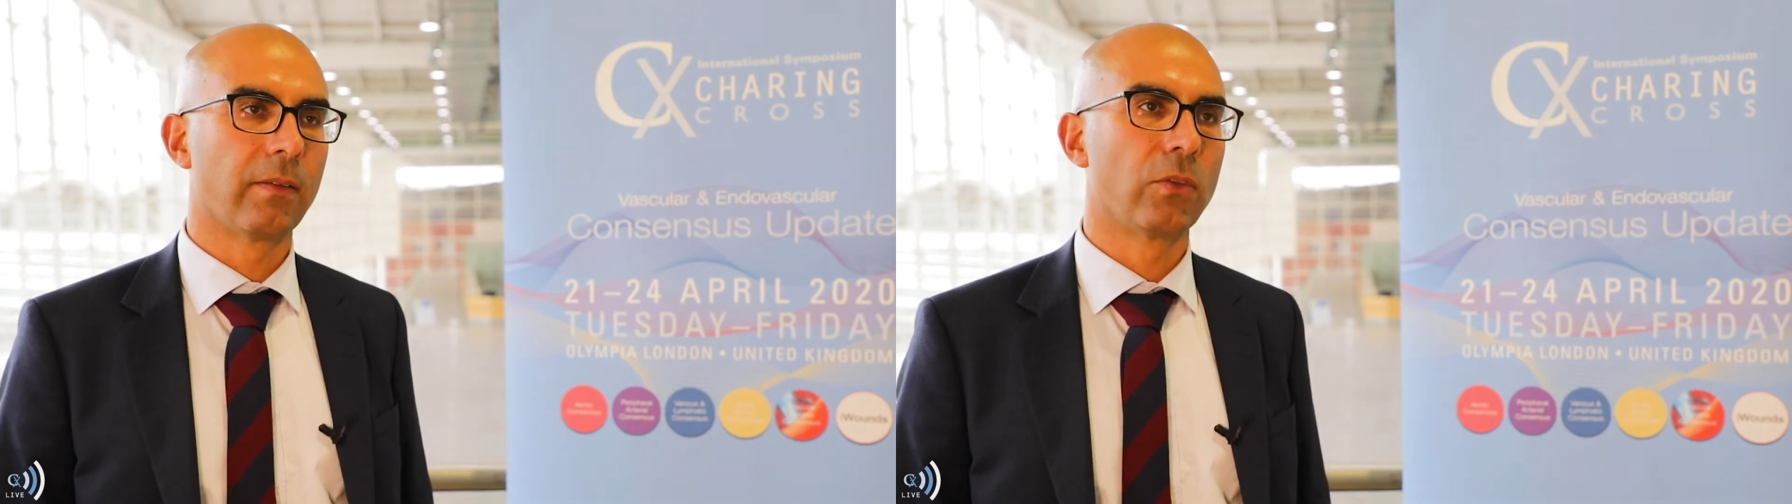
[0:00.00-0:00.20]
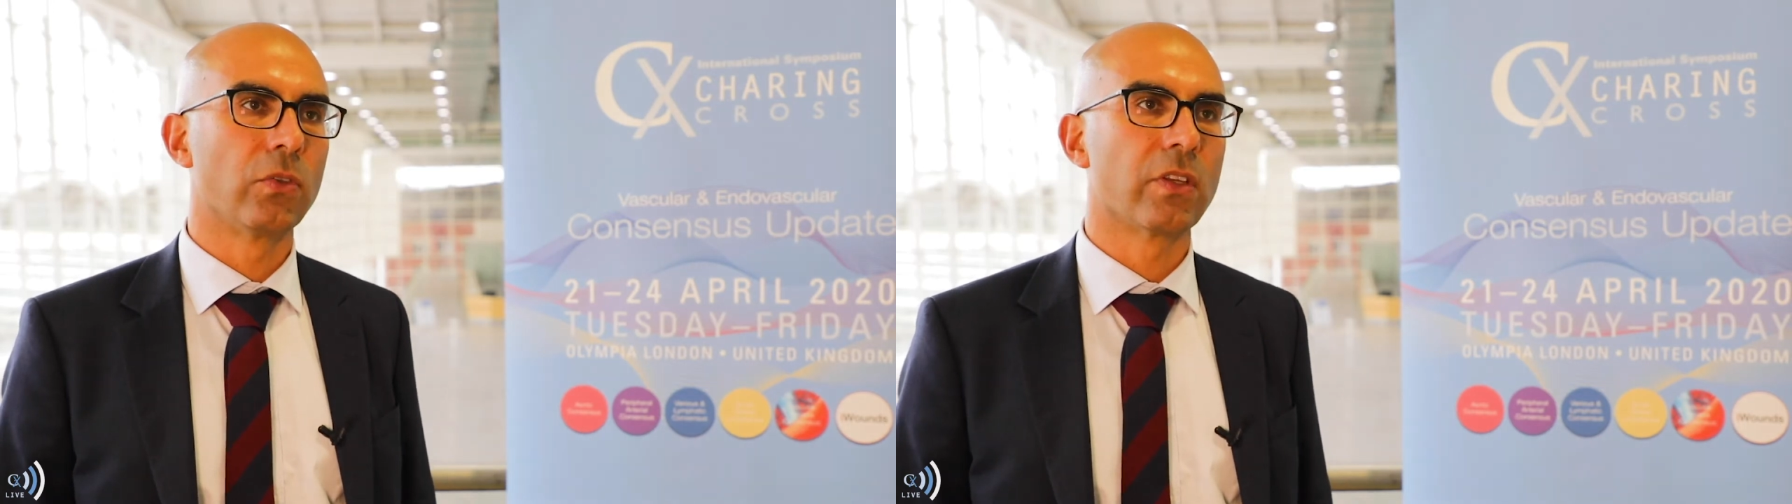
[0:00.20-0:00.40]

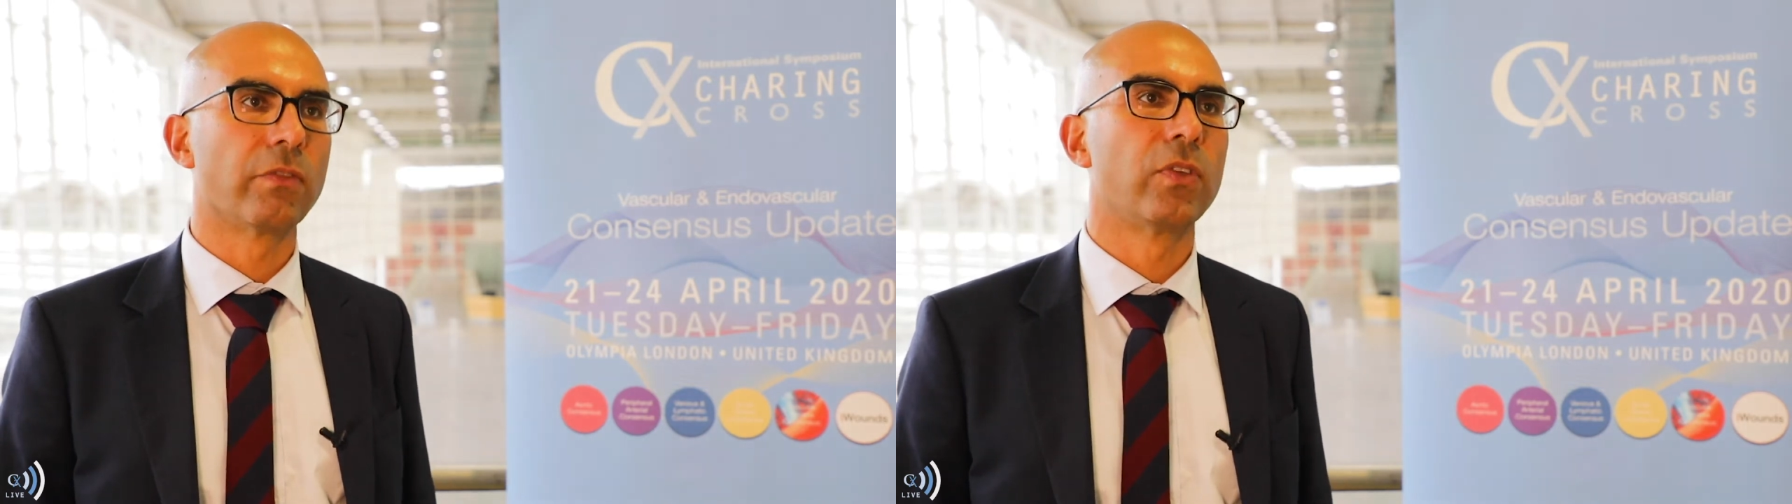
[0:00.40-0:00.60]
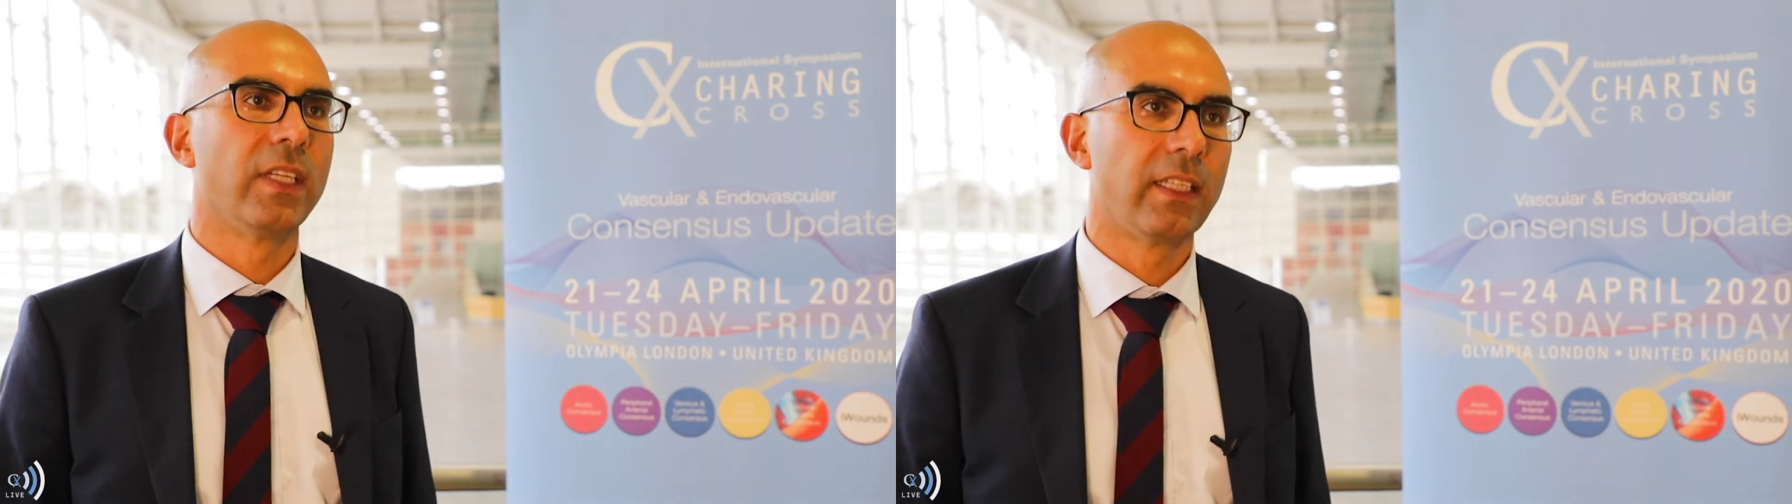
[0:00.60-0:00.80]
use of
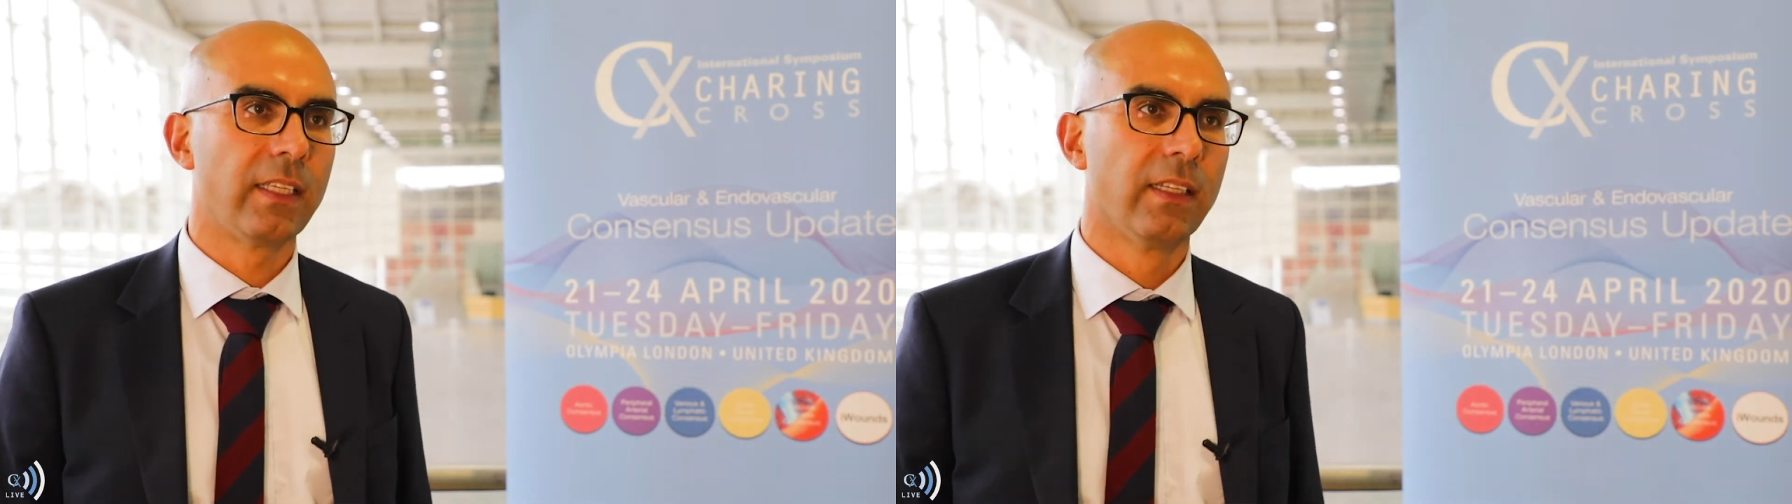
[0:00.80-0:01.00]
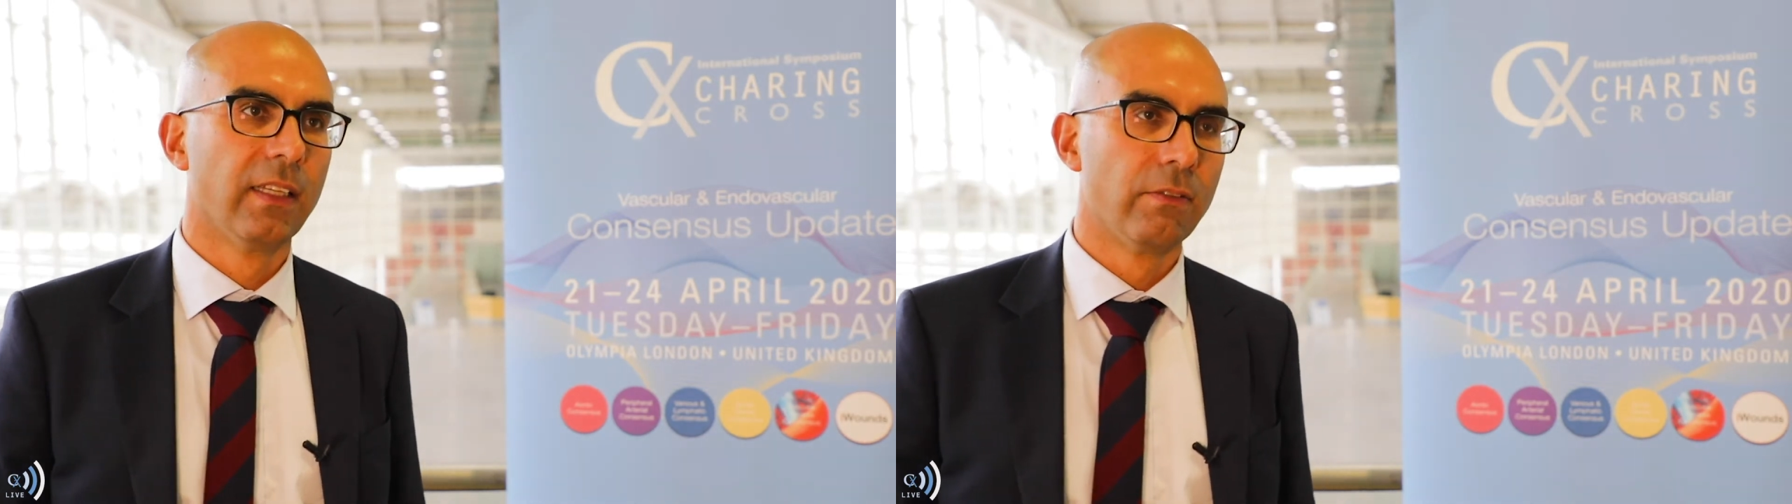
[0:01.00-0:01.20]

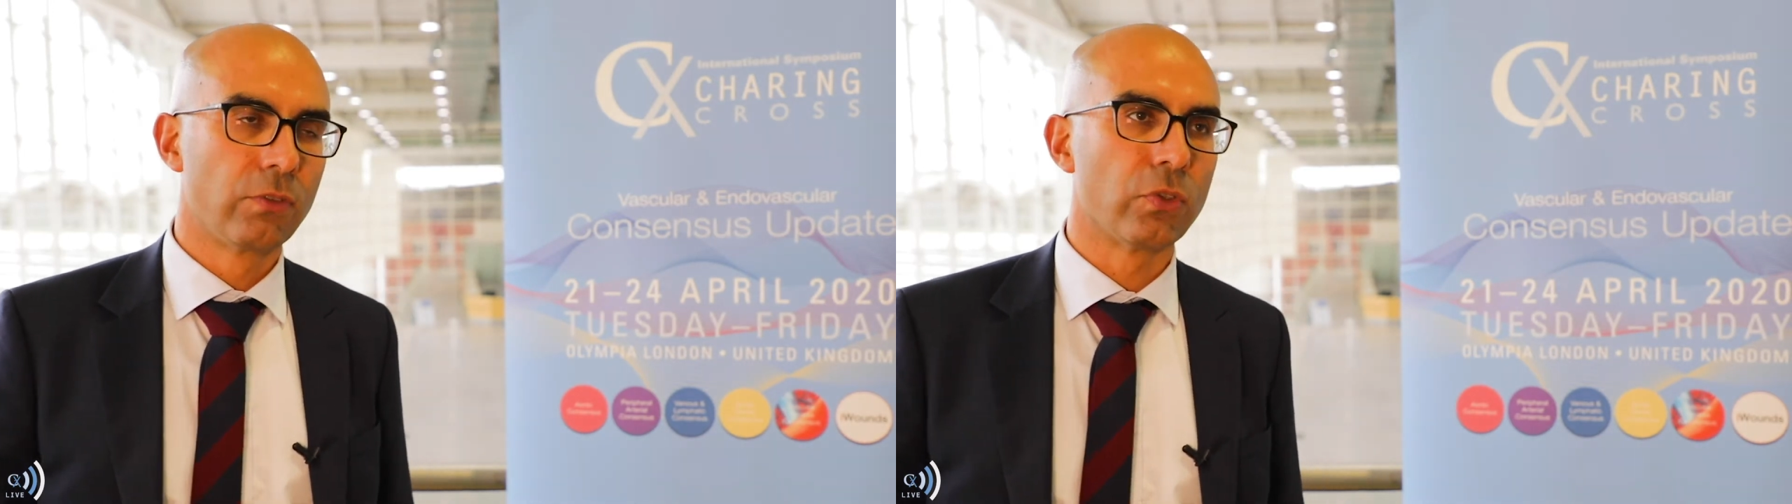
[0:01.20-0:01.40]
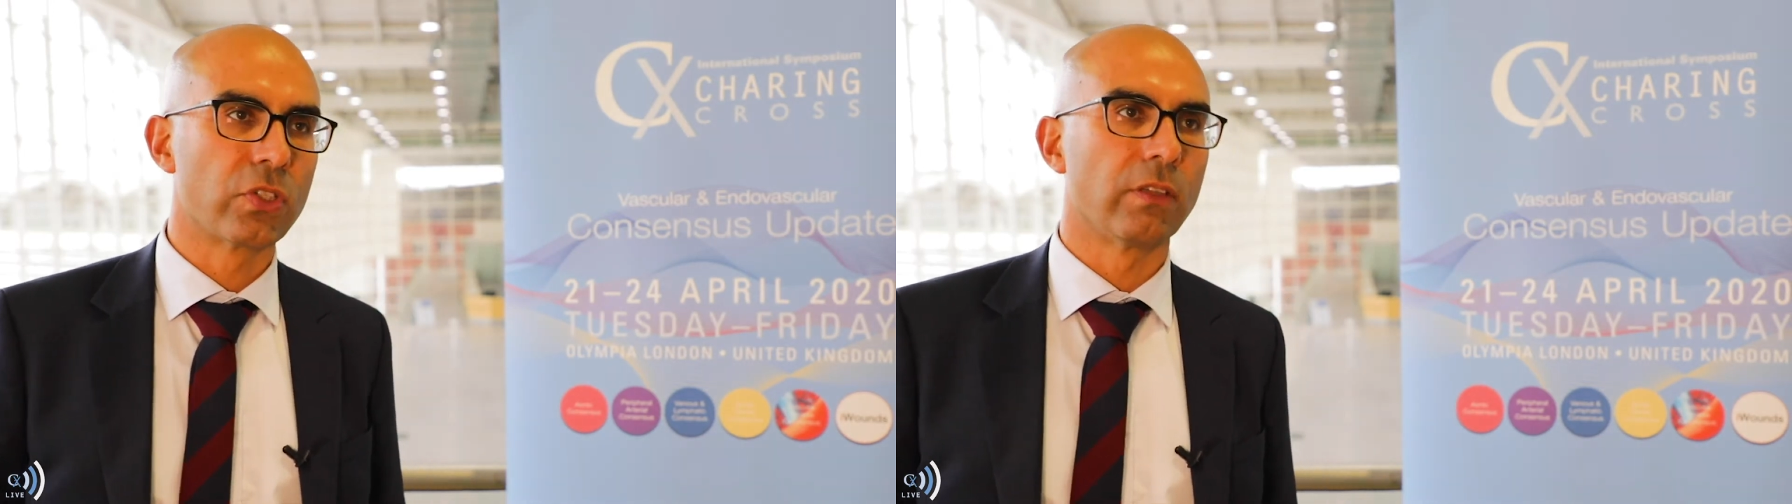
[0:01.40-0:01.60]
3D
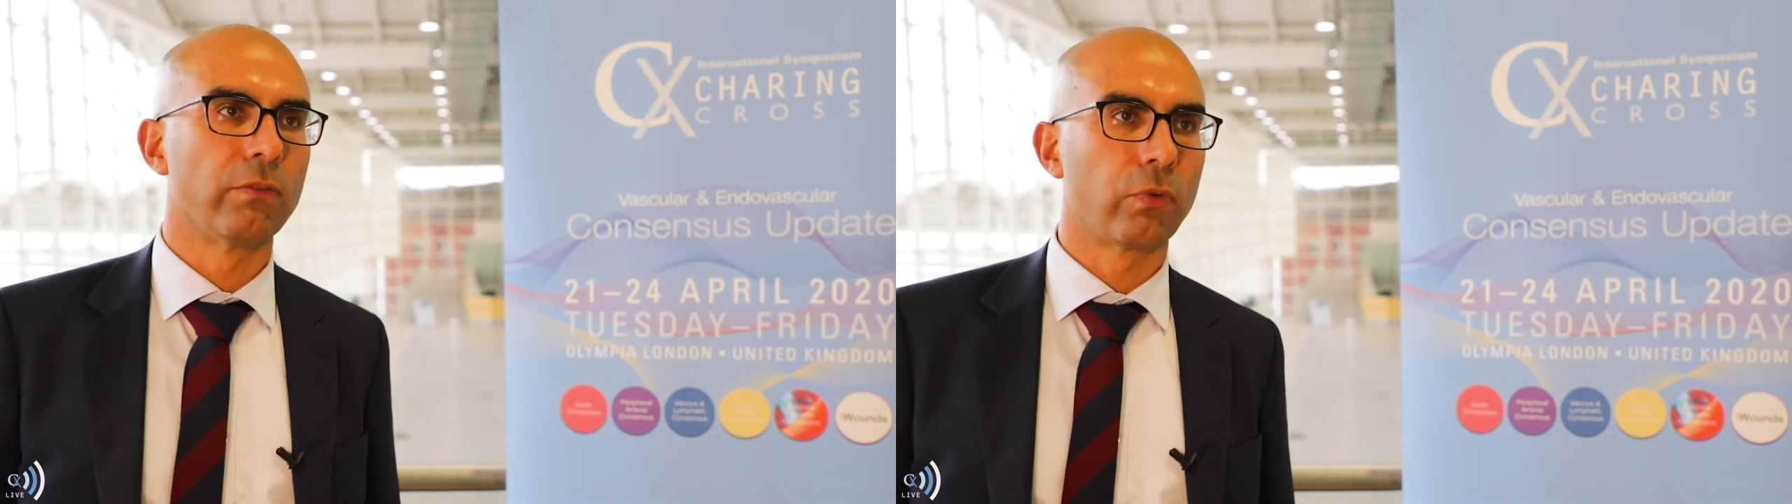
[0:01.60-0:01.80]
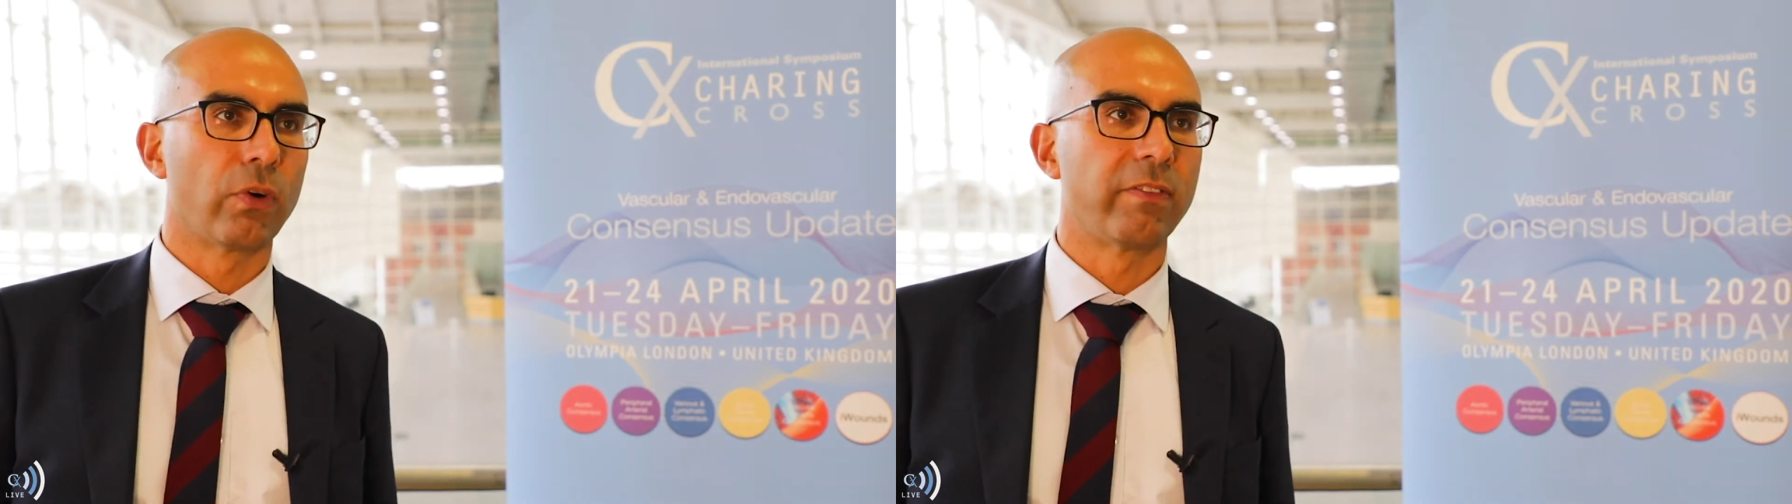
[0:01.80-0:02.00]
fusion
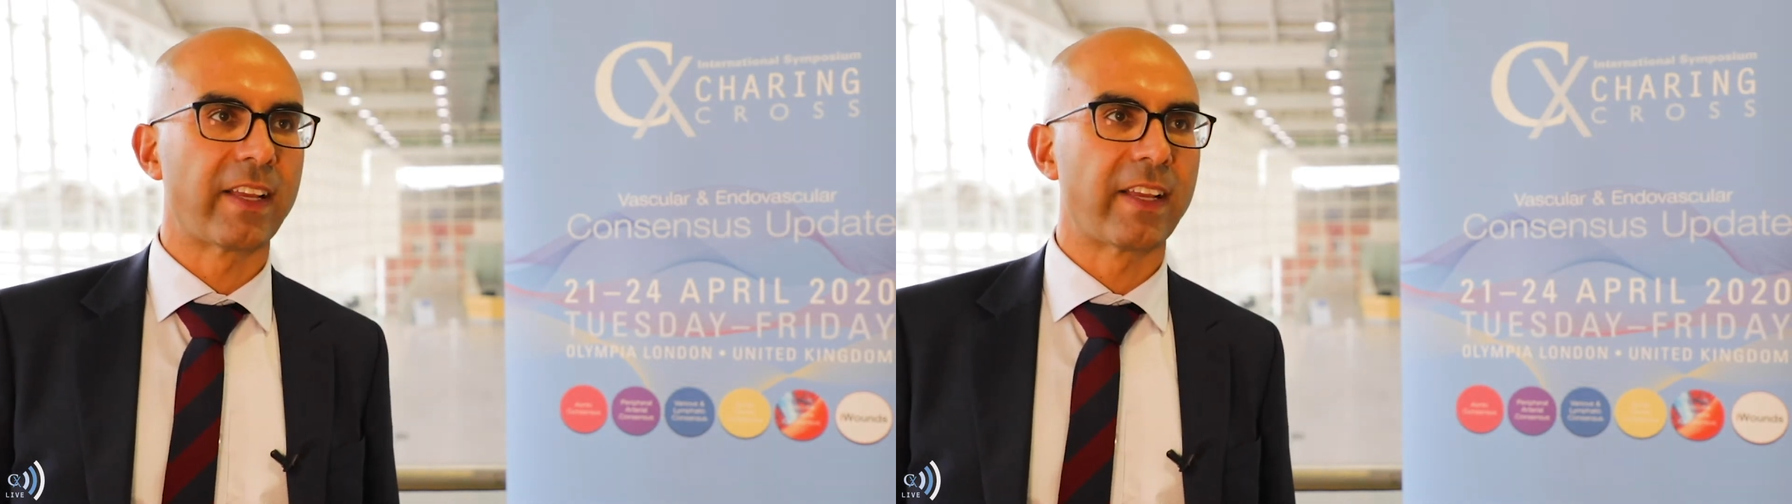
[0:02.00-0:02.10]
for